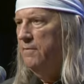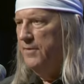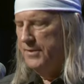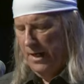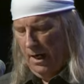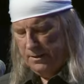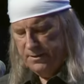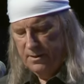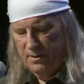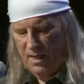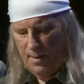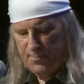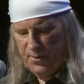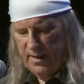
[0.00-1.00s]
The doctor
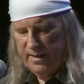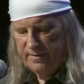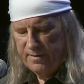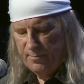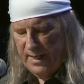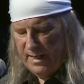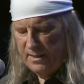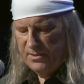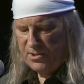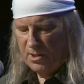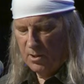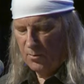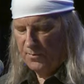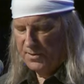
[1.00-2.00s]
operated the
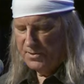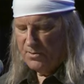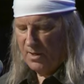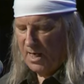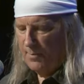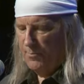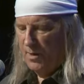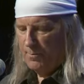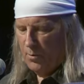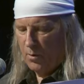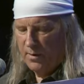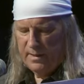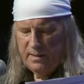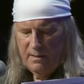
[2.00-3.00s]
banjo, the scribe
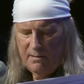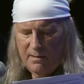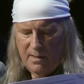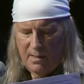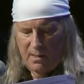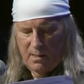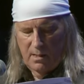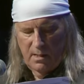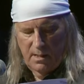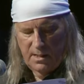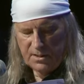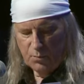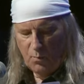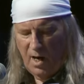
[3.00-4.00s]
reported,
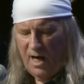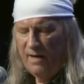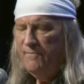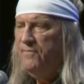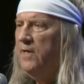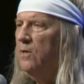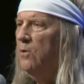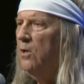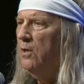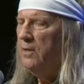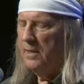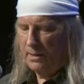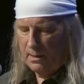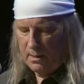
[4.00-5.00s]
his wife the
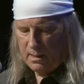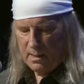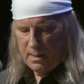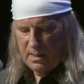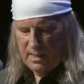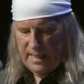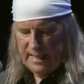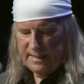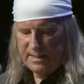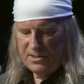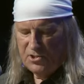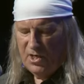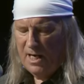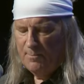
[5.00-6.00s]
organ, and
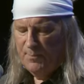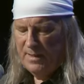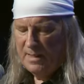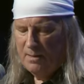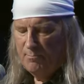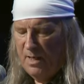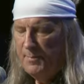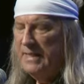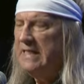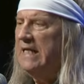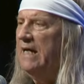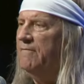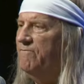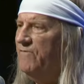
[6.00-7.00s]
a champion
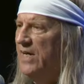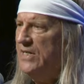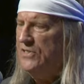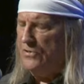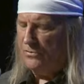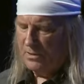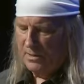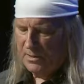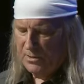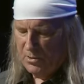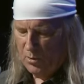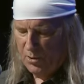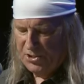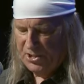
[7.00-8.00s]
mimic and facial
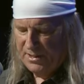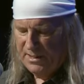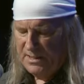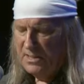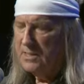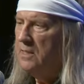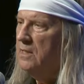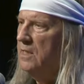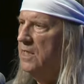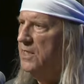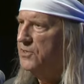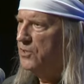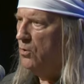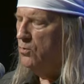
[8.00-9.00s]
contortionist
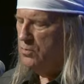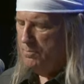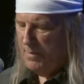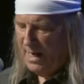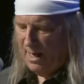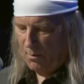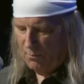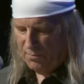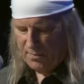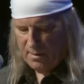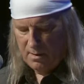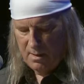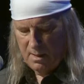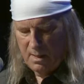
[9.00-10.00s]
his own mouth.
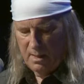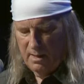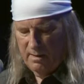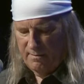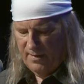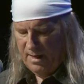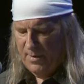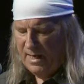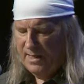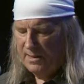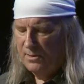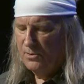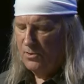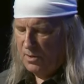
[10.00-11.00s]
They
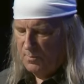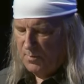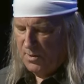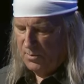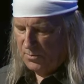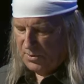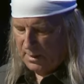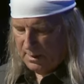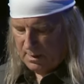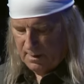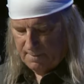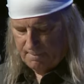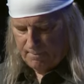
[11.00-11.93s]
made good music.